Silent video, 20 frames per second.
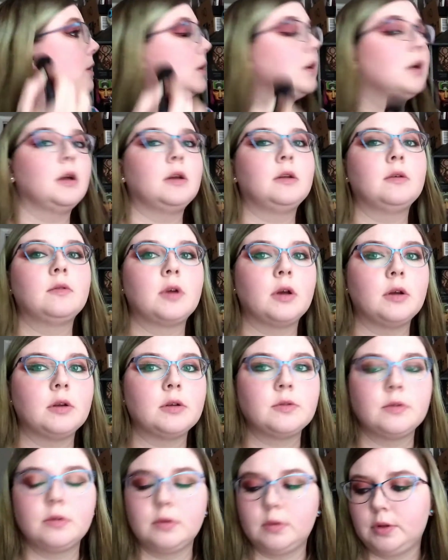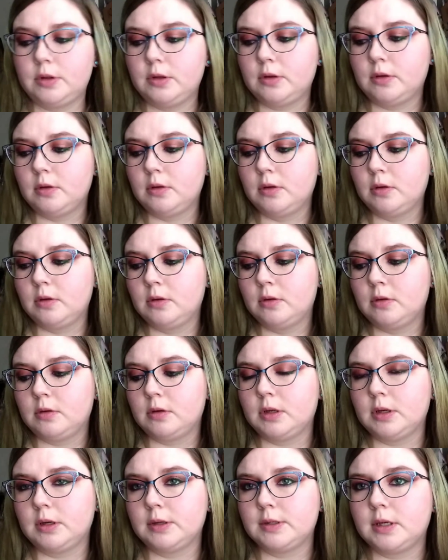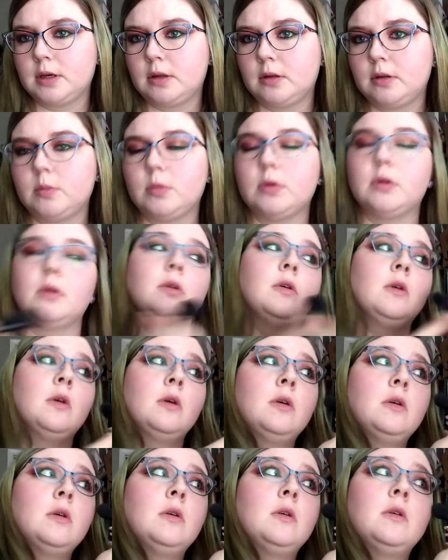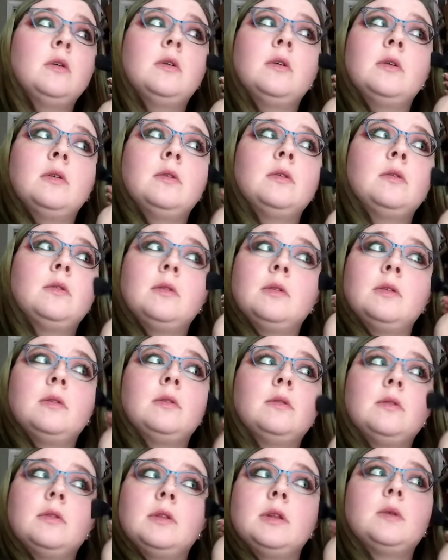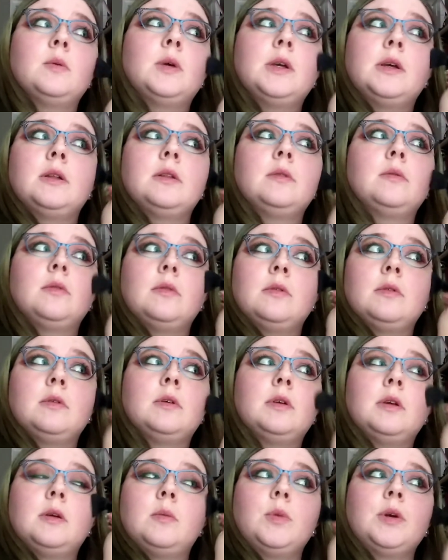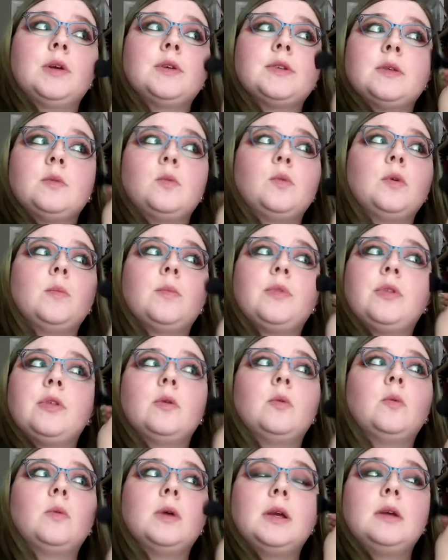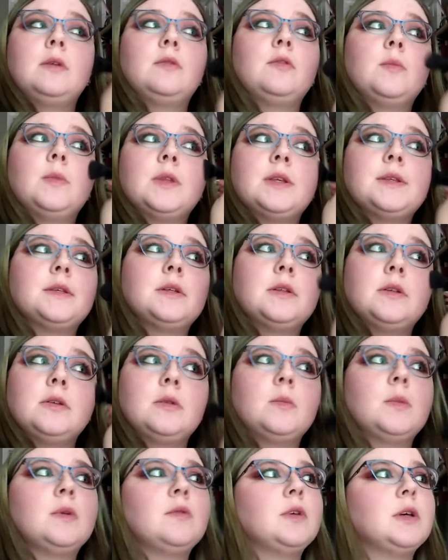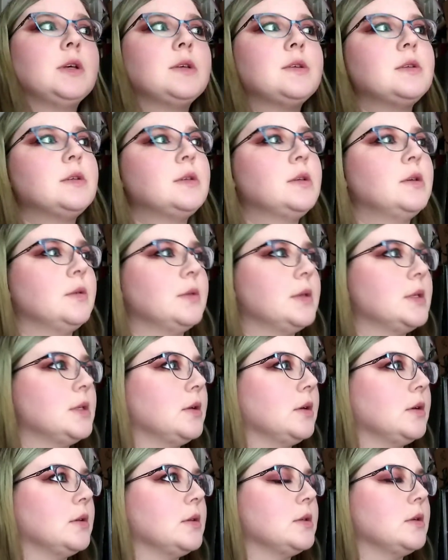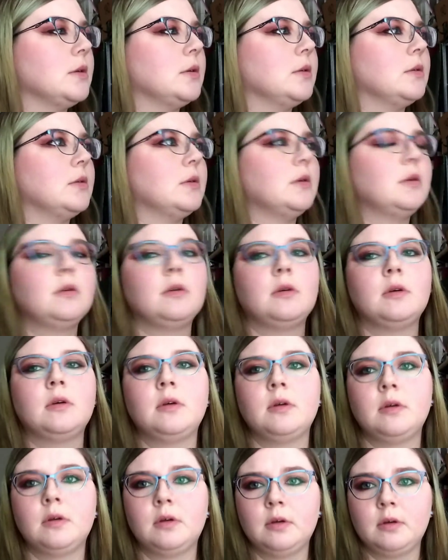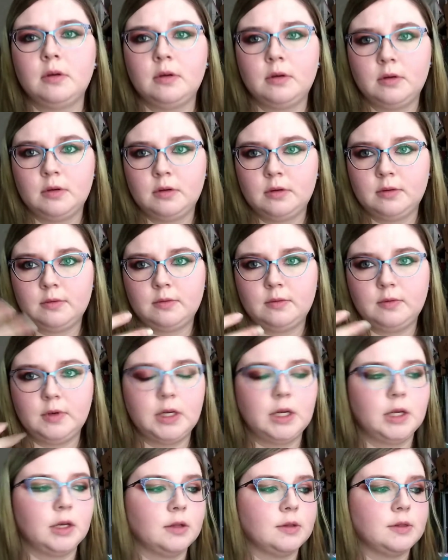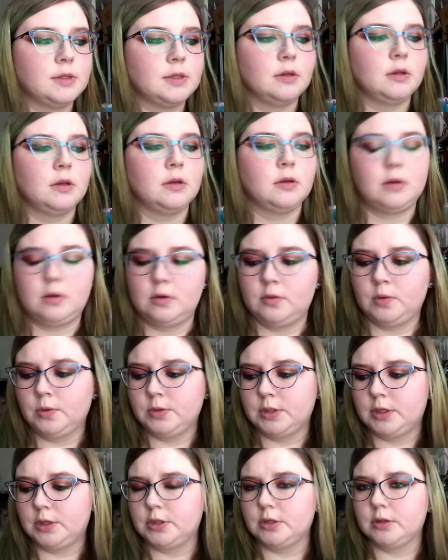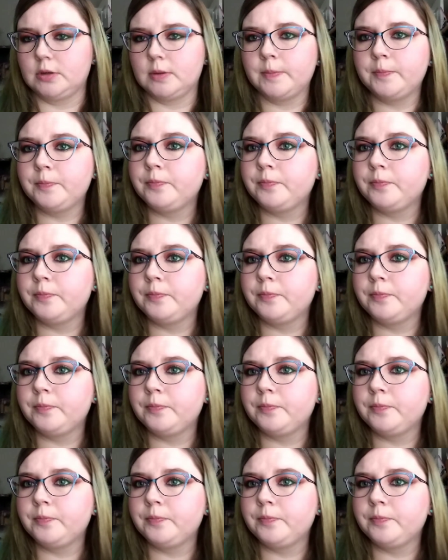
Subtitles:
Kind of contour with it, not exactly, but that way it brings the warmth away from the center of my face. It's not so feeding into the rosacea.